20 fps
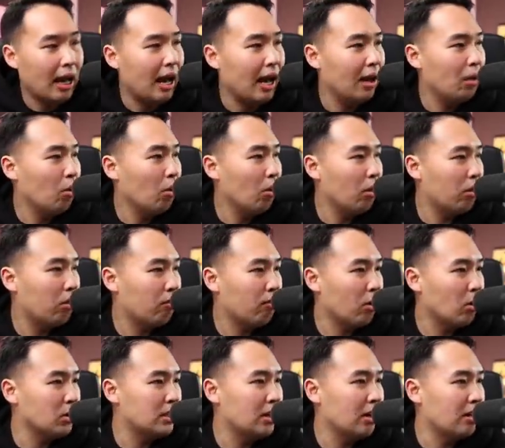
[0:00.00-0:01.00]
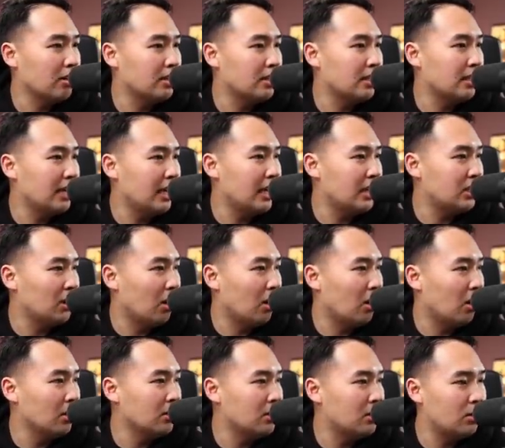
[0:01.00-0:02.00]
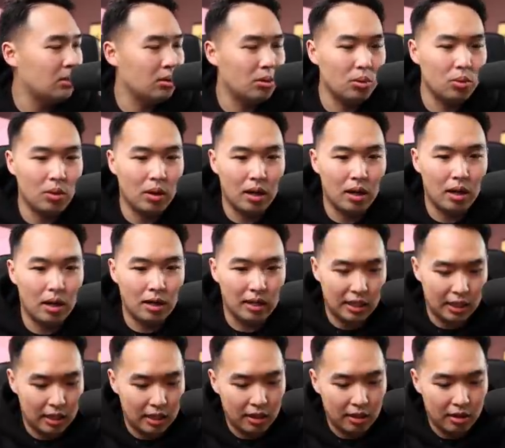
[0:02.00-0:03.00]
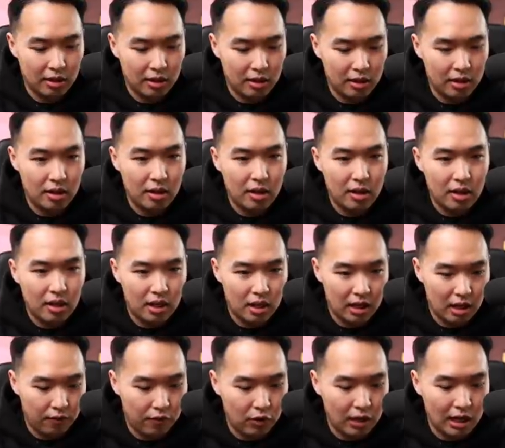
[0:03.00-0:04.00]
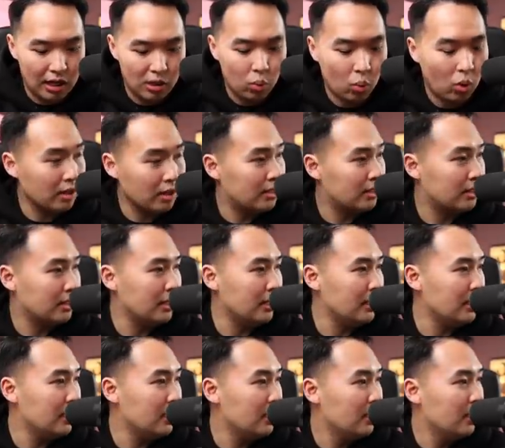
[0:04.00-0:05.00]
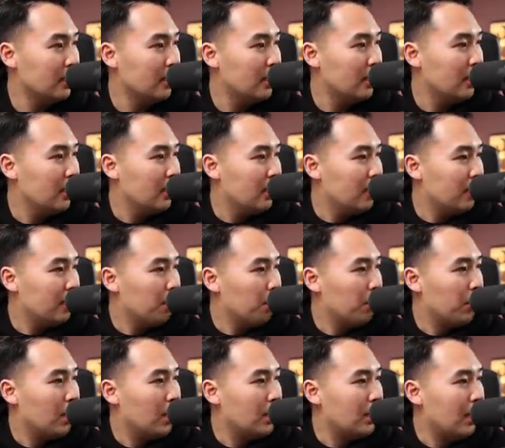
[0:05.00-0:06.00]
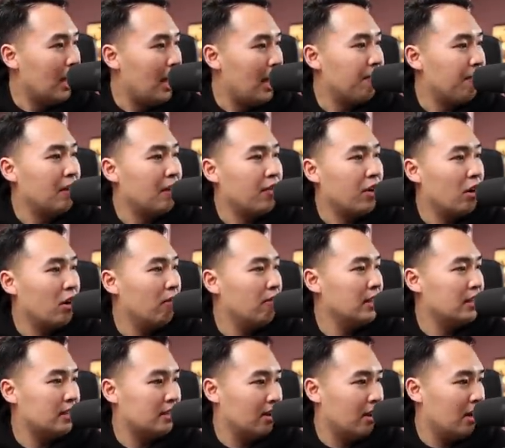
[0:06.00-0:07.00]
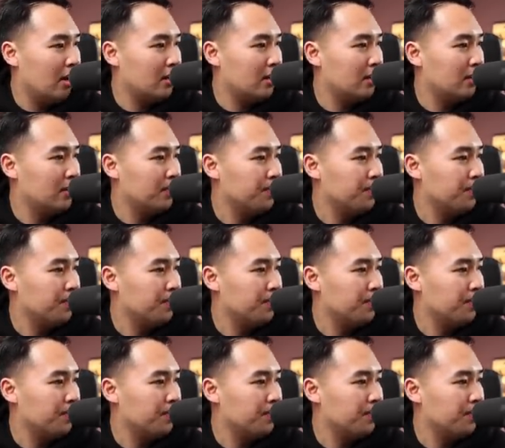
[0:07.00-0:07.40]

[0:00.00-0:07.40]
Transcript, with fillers: I will throw TRCH onto uh, here if you guys want to see, but I've never heard of this stock.